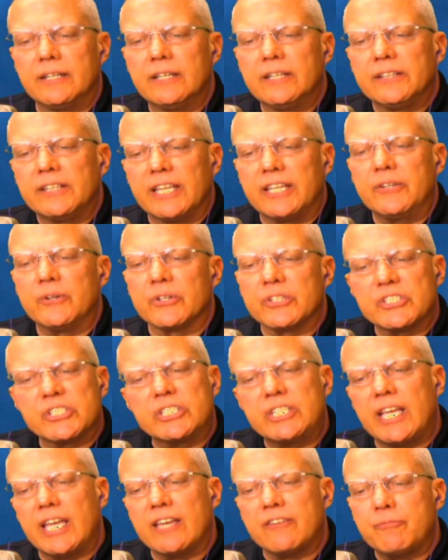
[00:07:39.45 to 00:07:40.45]
that your
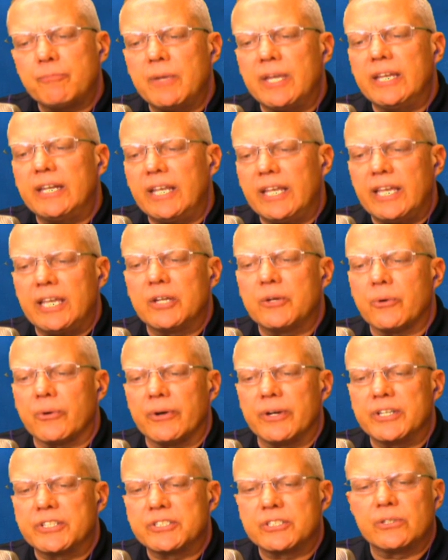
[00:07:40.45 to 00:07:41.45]
staff made
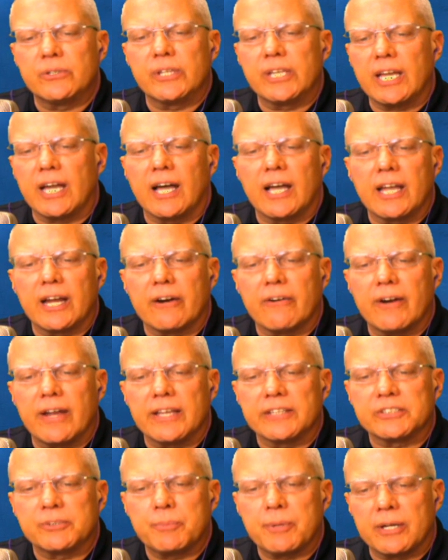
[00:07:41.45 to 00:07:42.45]
inquiries to the I R
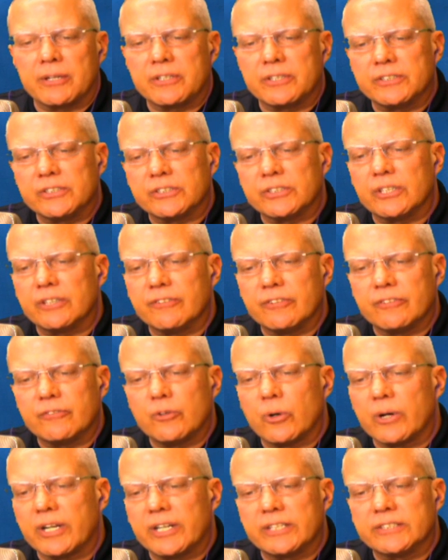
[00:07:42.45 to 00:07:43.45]
S about conservative
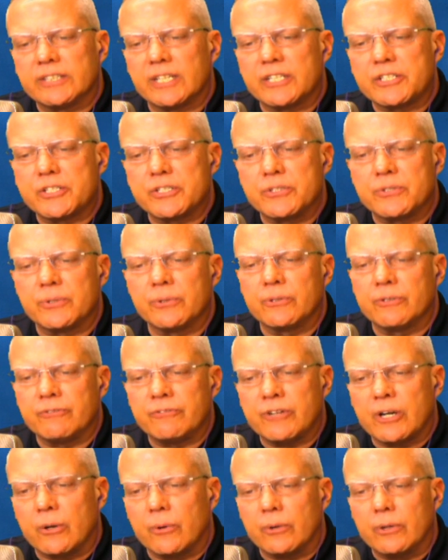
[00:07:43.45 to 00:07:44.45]
organization True the
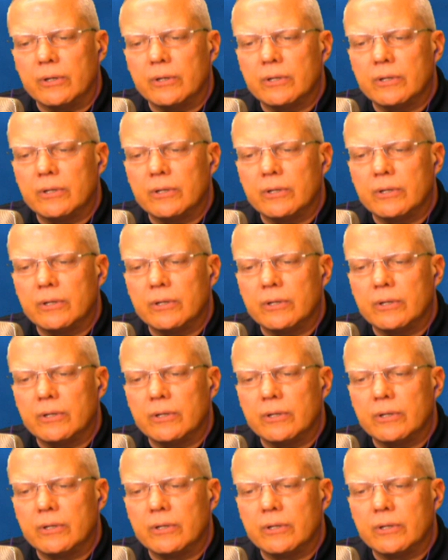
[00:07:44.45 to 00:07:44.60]
Vote